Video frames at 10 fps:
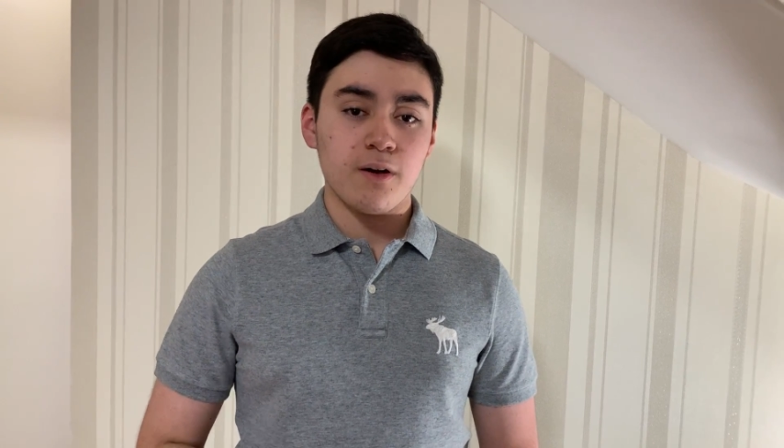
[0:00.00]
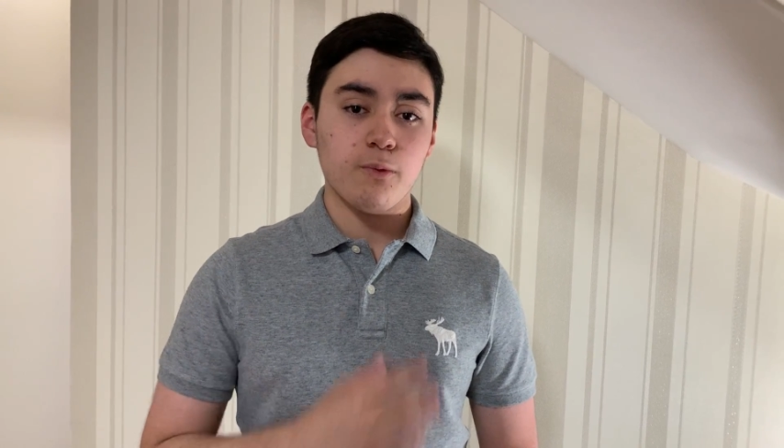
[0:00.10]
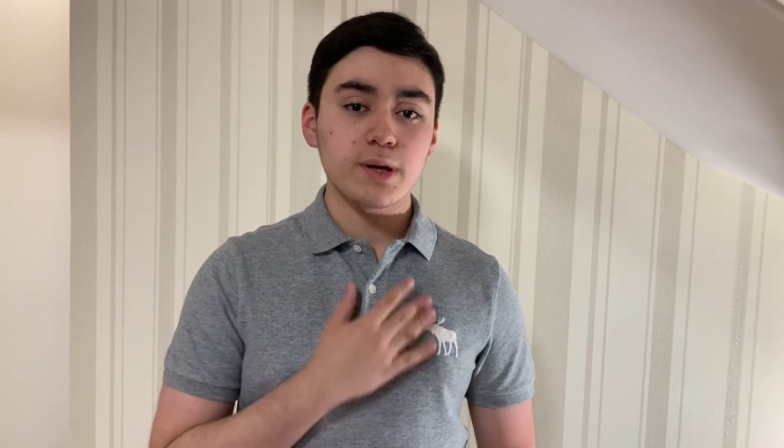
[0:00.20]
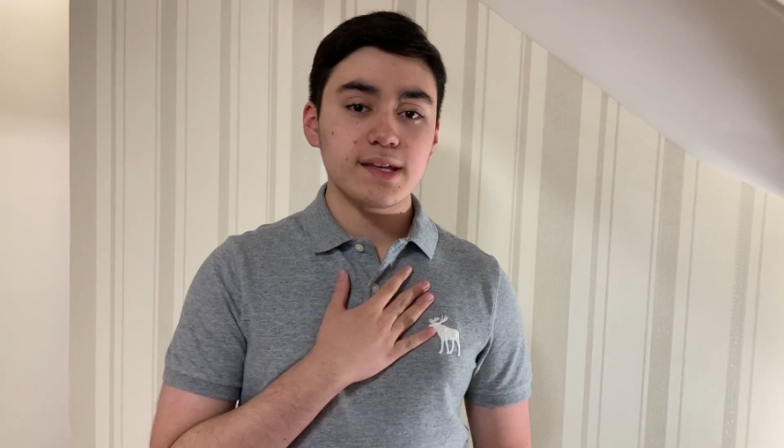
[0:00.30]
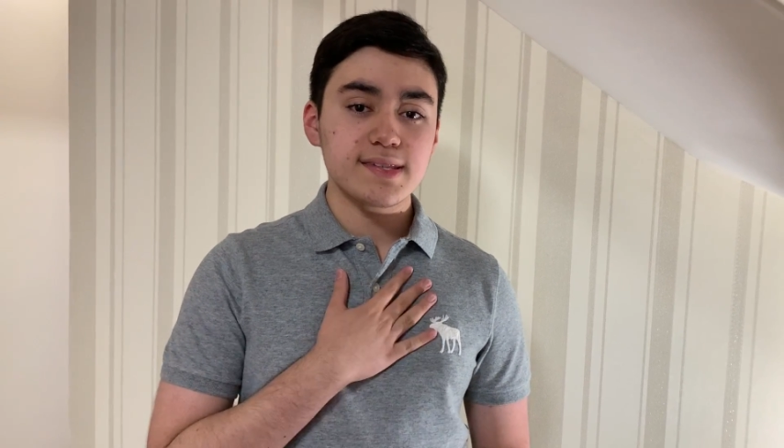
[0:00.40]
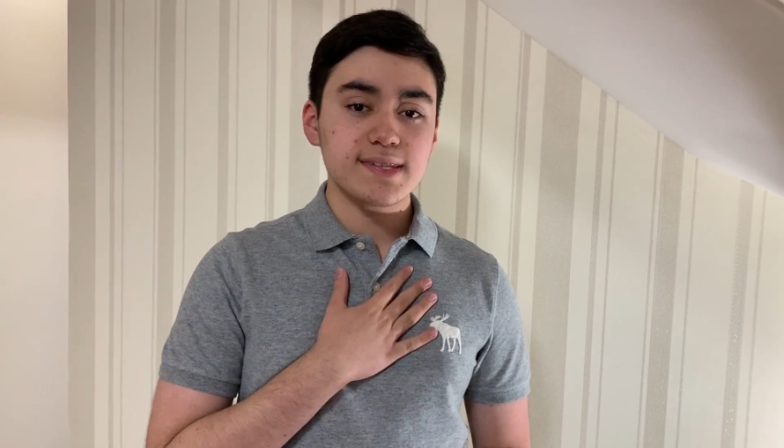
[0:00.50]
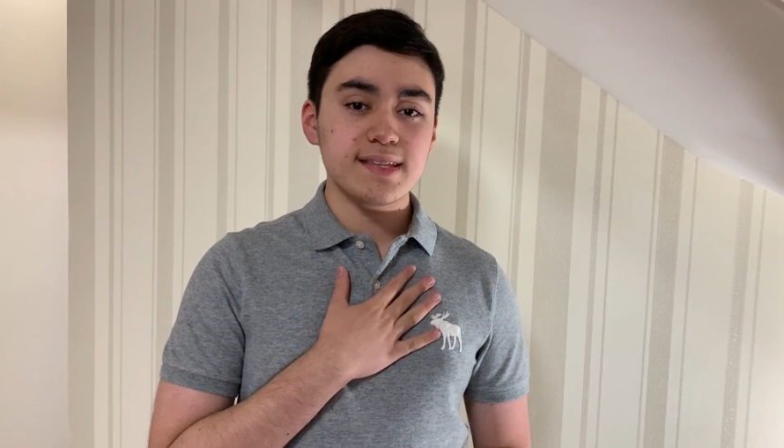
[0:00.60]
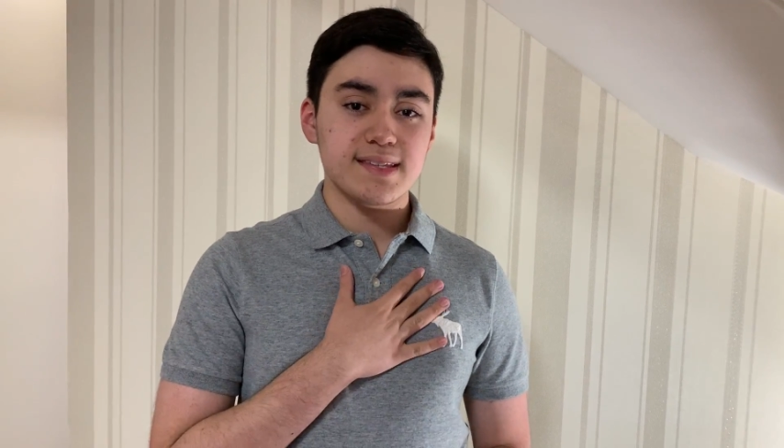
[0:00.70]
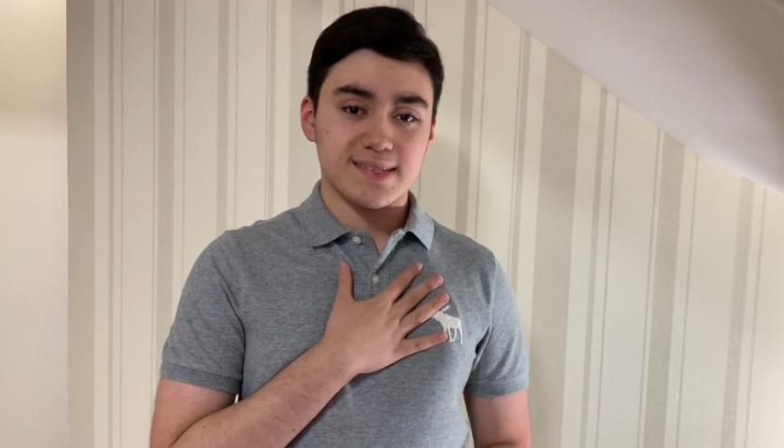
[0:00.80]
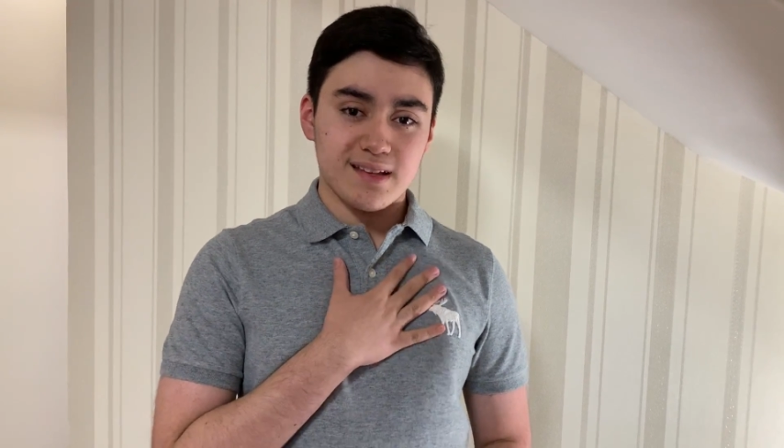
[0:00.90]
When I see
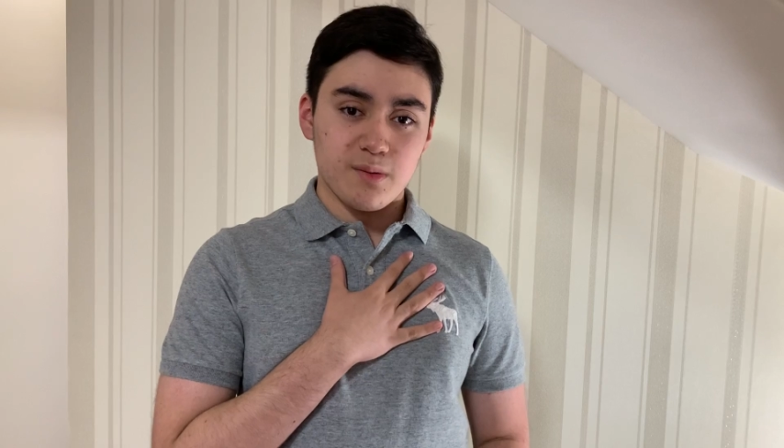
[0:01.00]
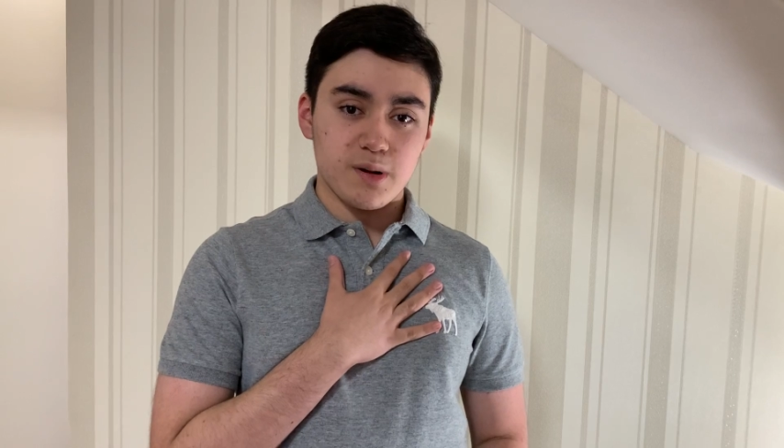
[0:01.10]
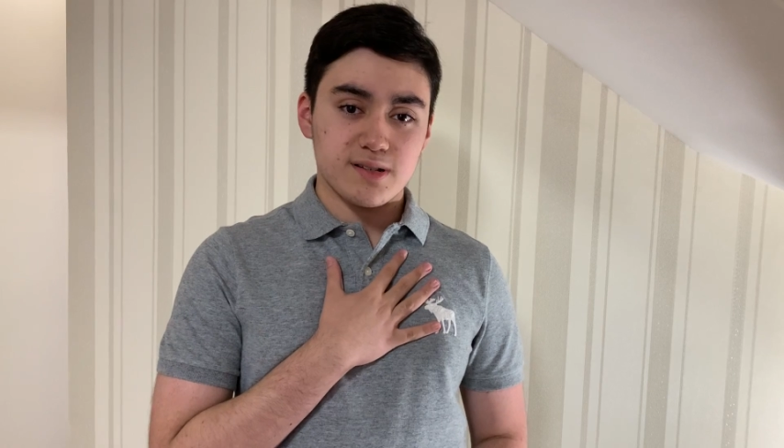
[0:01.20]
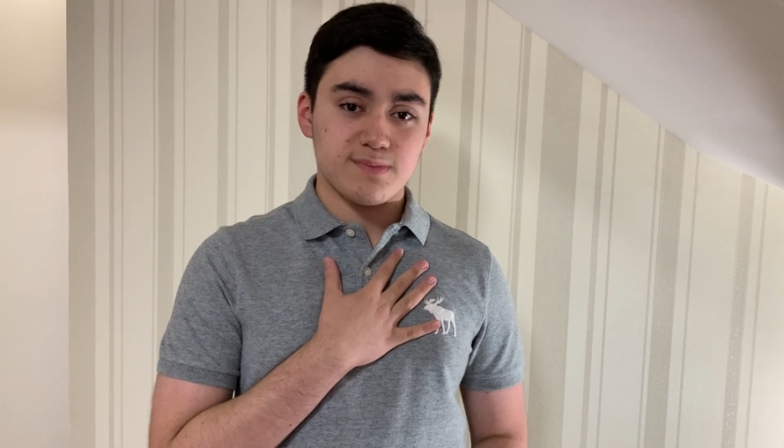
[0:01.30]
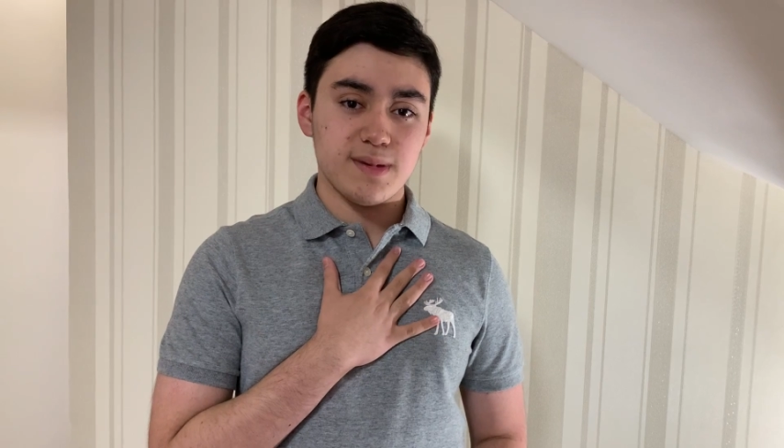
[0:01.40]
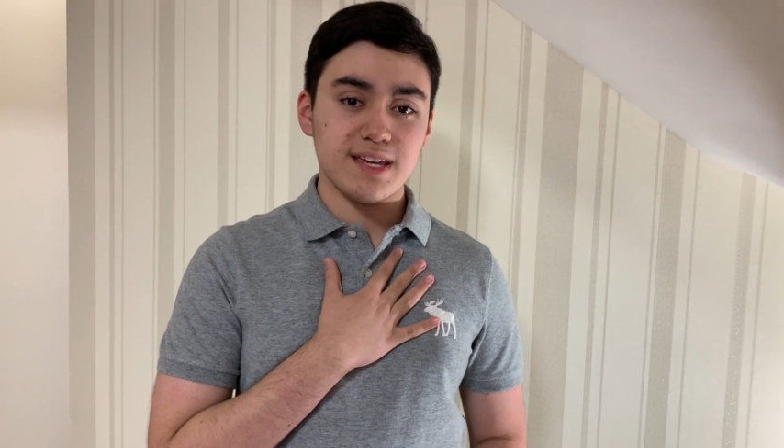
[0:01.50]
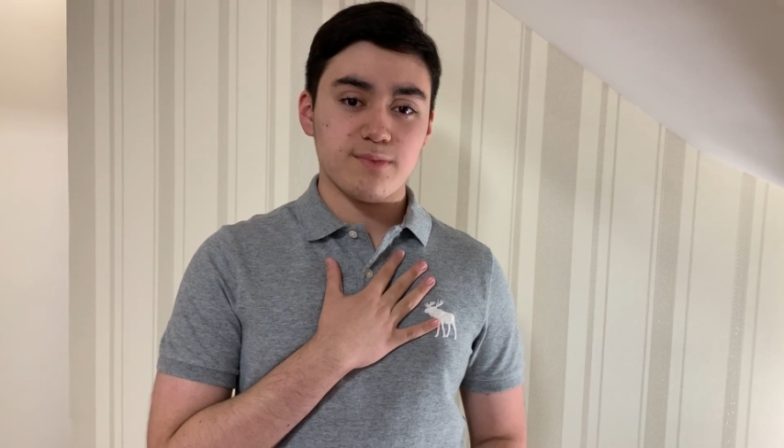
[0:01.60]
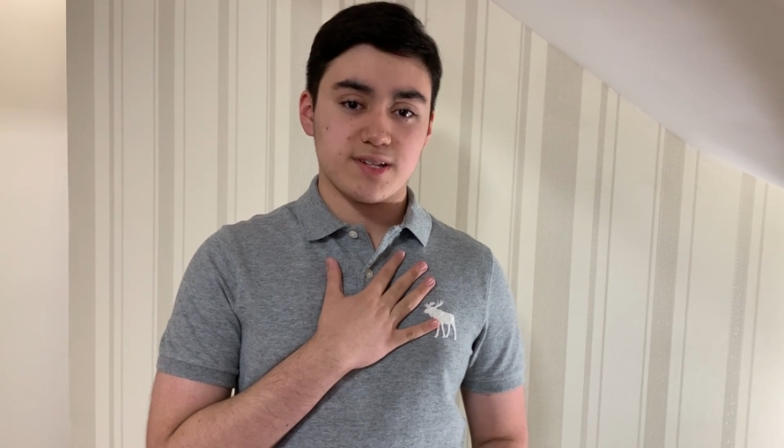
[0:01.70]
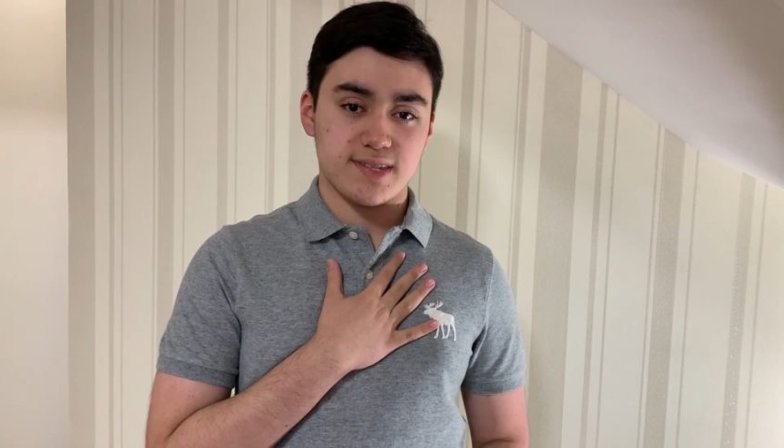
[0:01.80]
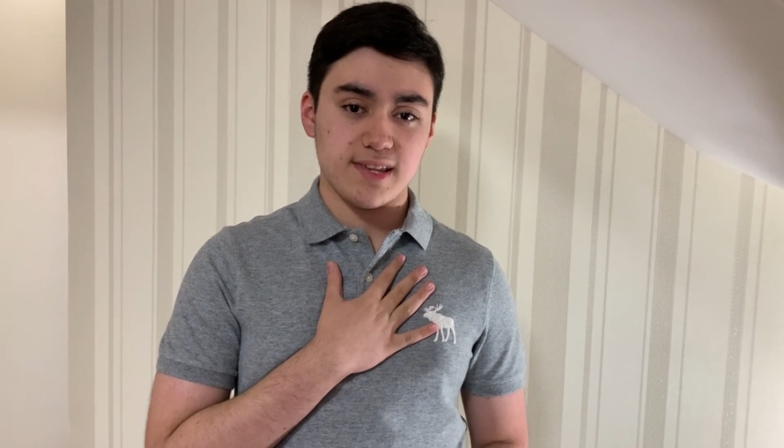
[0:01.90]
these numbers, being a
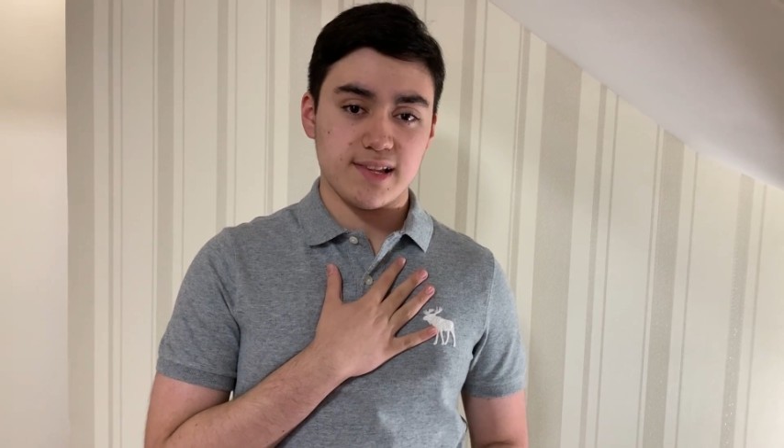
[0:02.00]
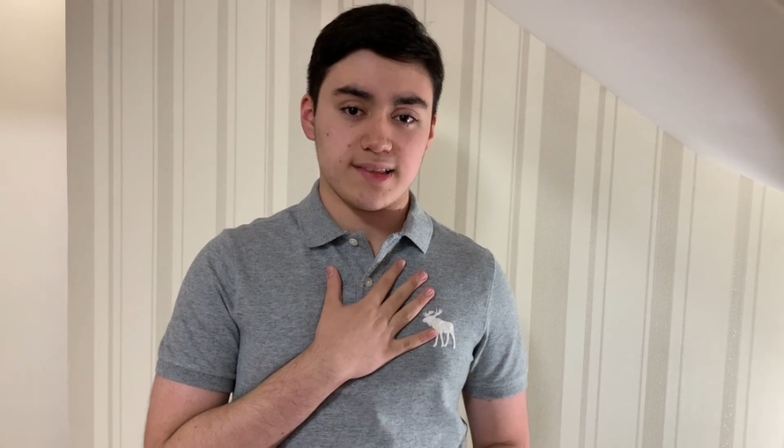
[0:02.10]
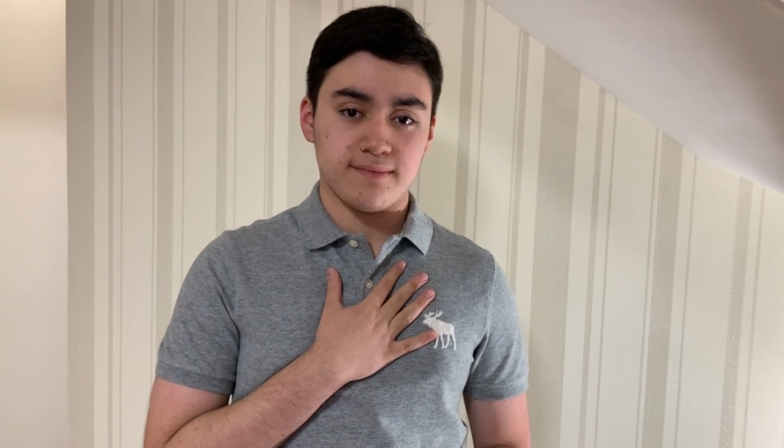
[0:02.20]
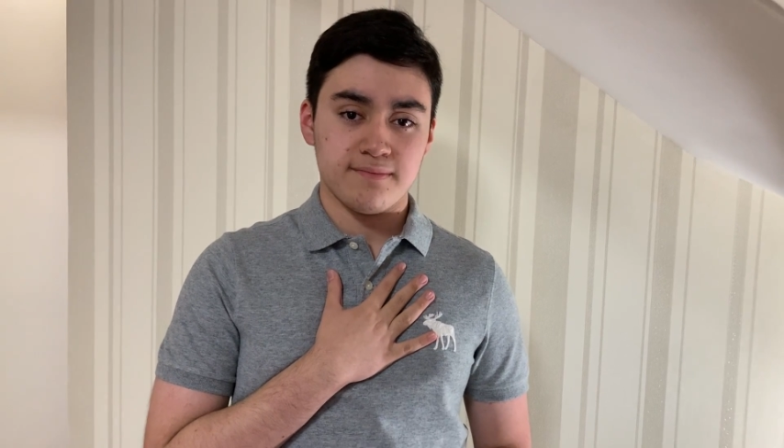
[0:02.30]
Brazilian,